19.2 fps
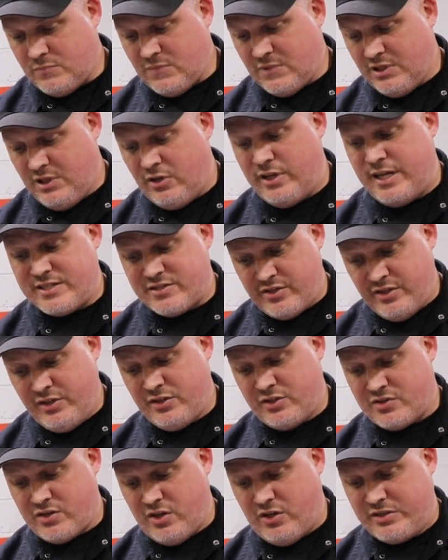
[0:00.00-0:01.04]
that's the
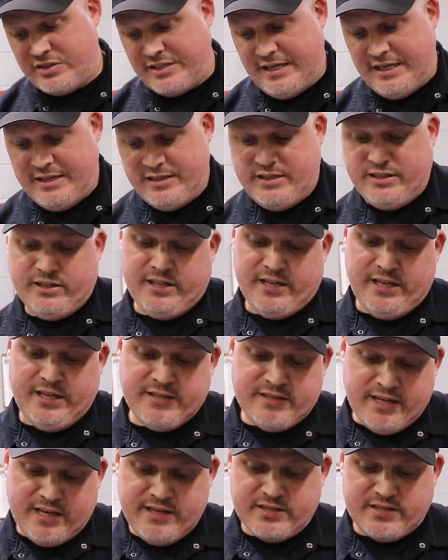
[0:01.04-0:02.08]
exhaust side. And the
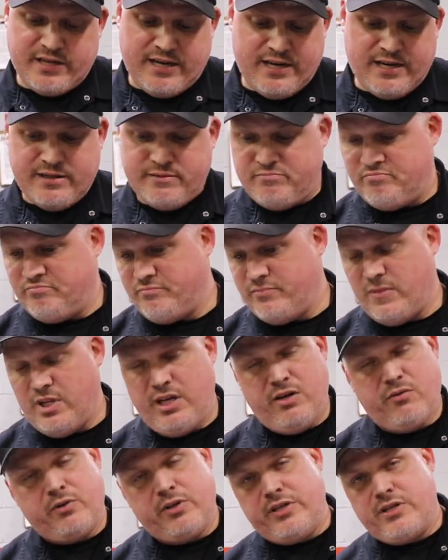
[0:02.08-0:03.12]
intake side,
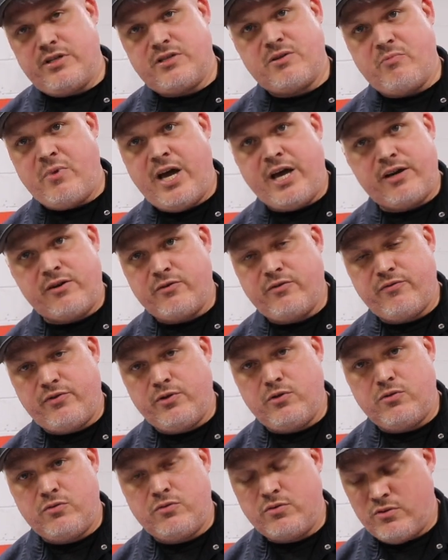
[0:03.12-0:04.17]
it really doesn't matter the fuel,